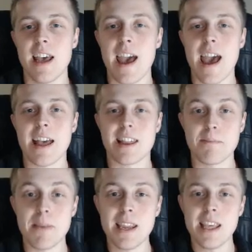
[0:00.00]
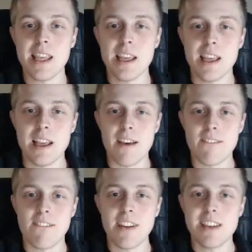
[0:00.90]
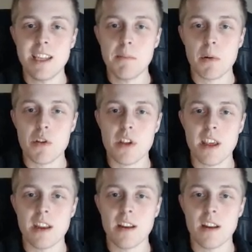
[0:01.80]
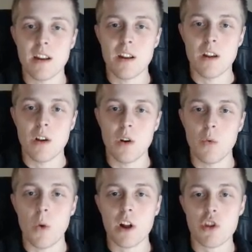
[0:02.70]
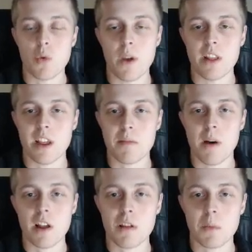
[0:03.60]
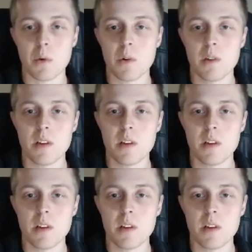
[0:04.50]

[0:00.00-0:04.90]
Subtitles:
as many 50% watch through rates as possible,